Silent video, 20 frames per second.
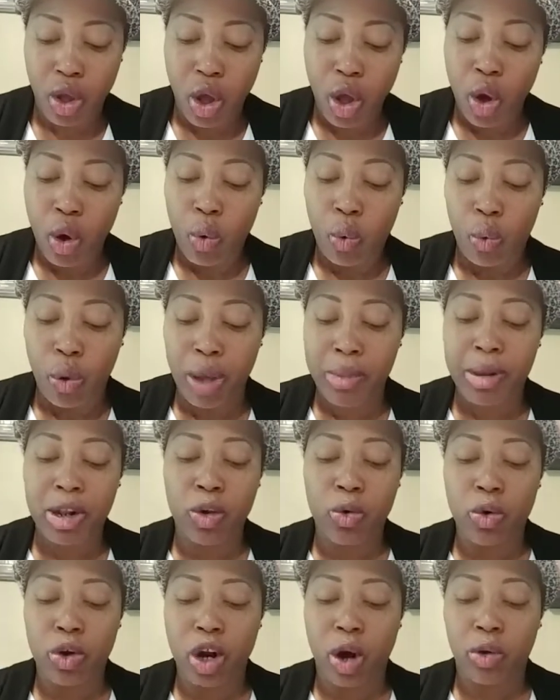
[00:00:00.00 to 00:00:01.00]
Women
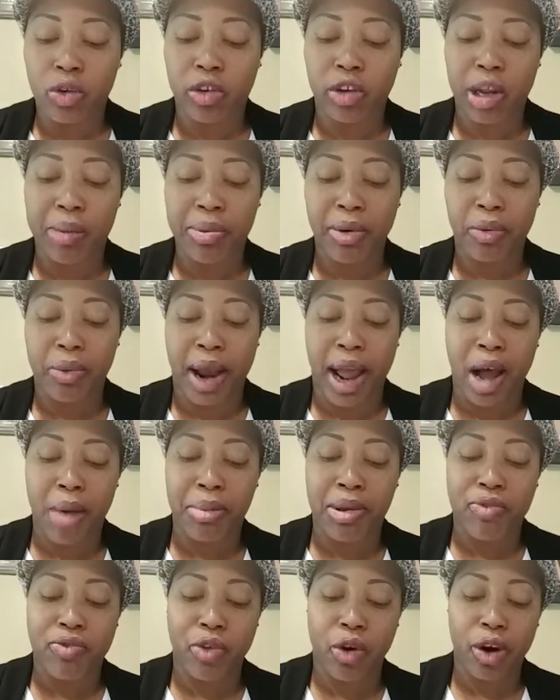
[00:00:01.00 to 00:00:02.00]
who don't sleep around
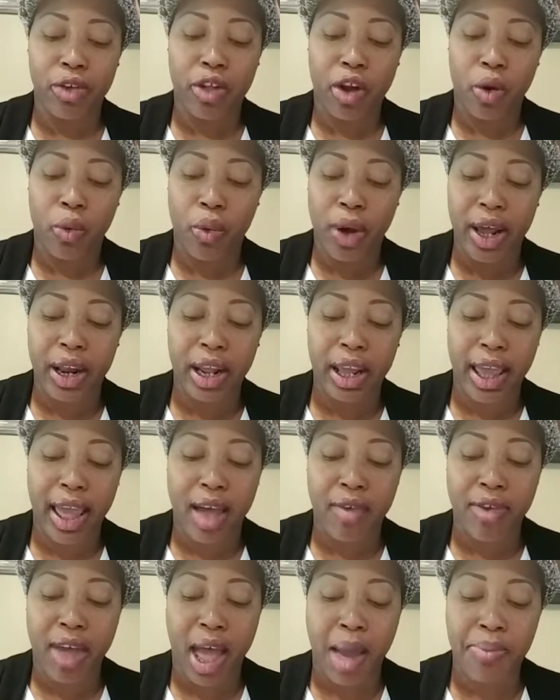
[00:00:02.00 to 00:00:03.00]
before their wedding
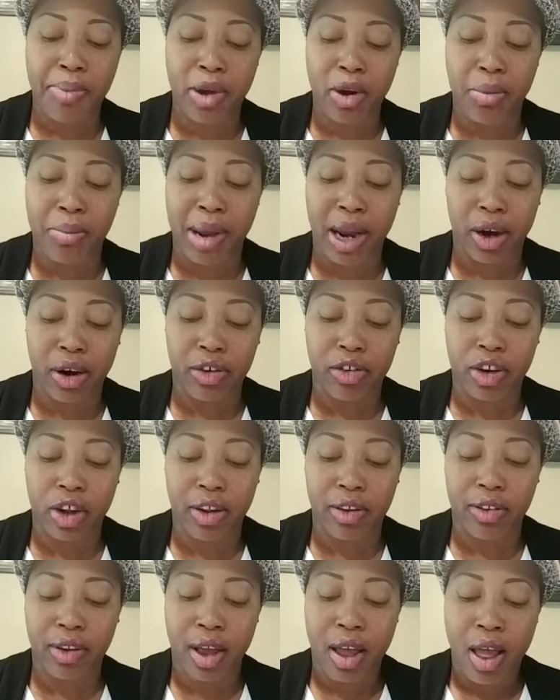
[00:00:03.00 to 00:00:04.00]
have happier
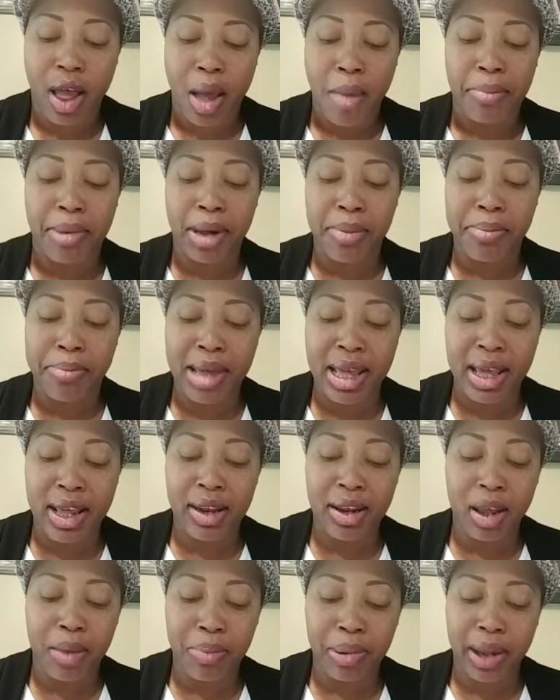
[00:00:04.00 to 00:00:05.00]
marriages, but men
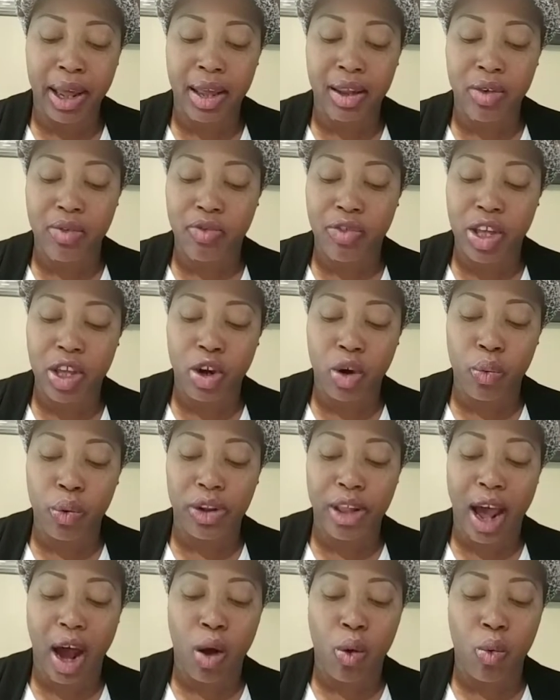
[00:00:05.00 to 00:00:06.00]
can play the field
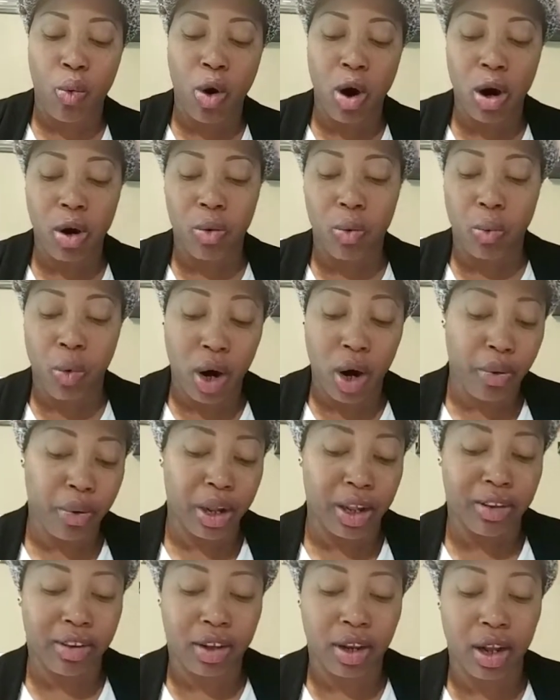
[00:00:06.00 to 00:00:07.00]
without
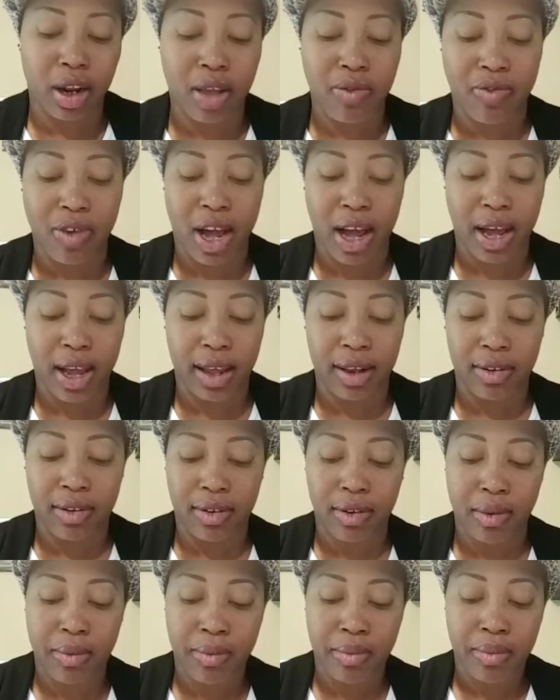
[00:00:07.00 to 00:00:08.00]
worry, study
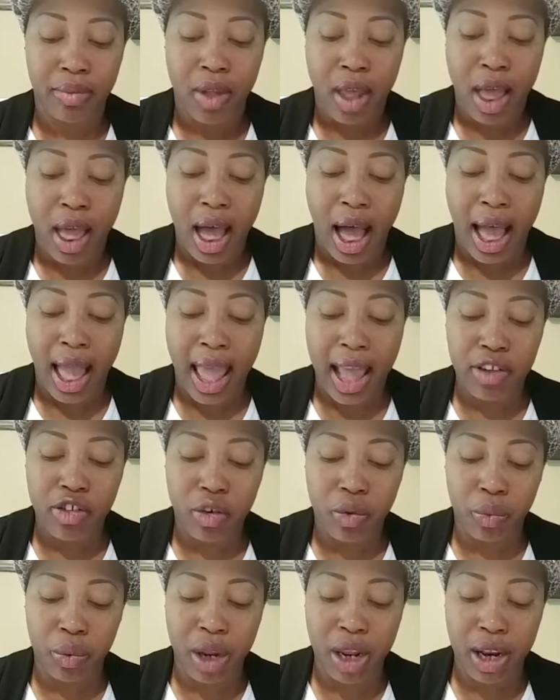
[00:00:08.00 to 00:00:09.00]
finds. I had
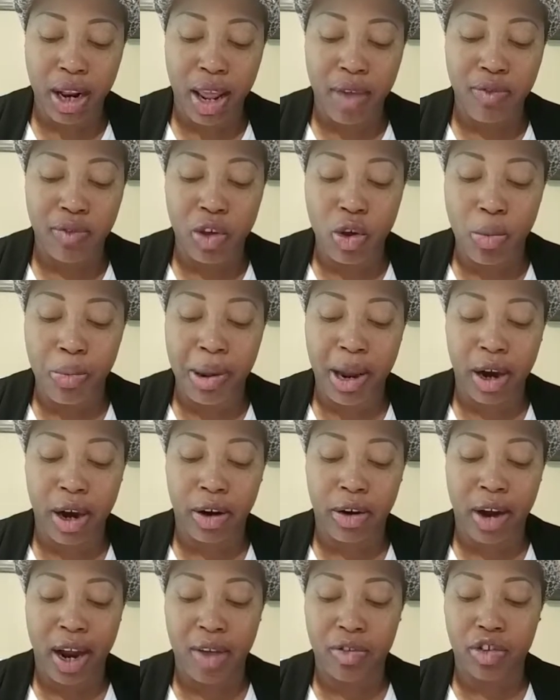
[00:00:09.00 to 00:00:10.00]
to read a few
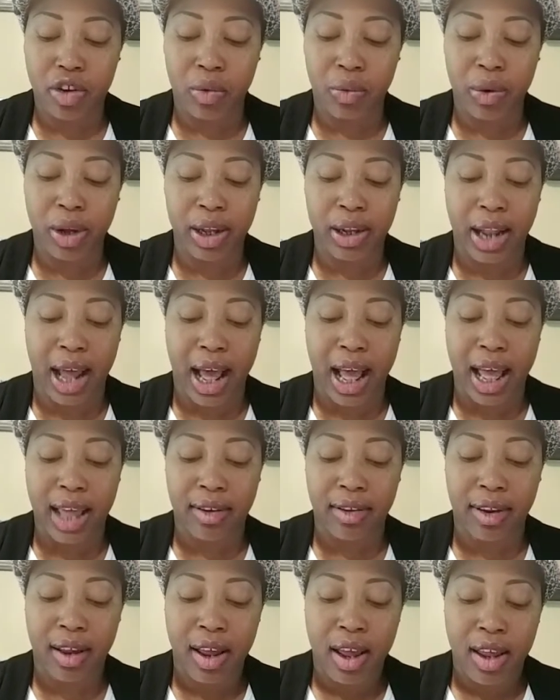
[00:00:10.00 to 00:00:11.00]
paragraphs to
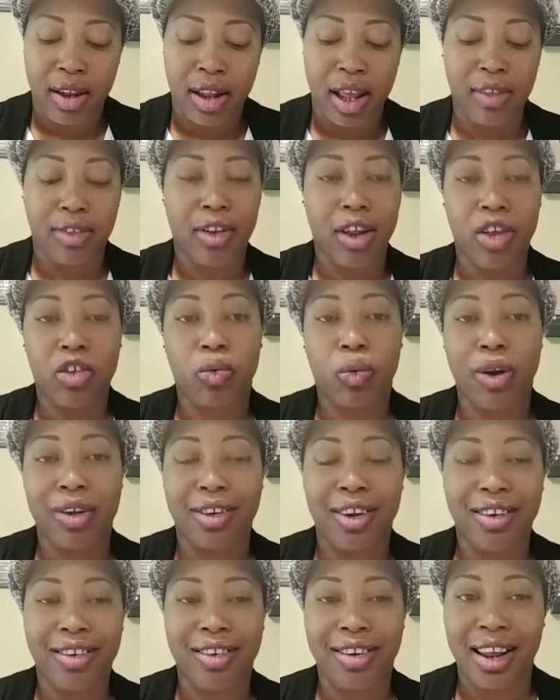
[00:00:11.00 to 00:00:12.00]
realize that this was
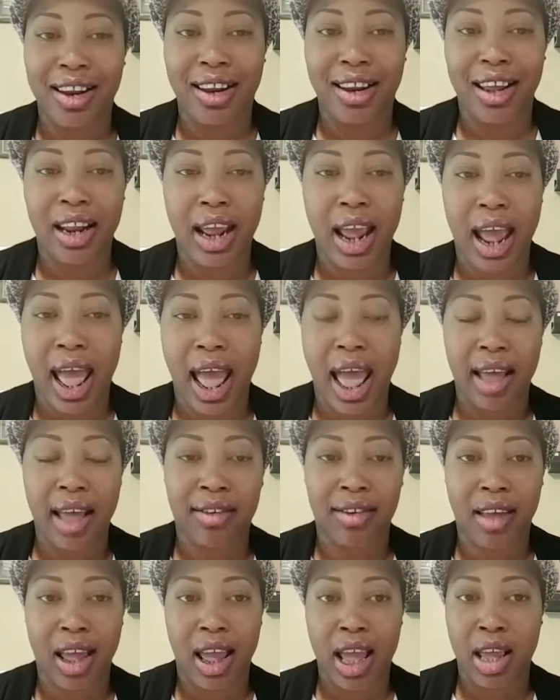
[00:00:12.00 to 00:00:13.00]
intended
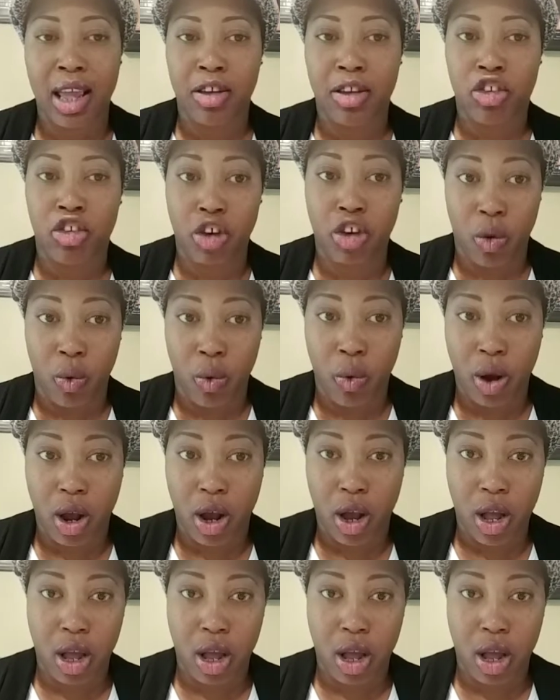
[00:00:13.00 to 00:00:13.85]
as a joke.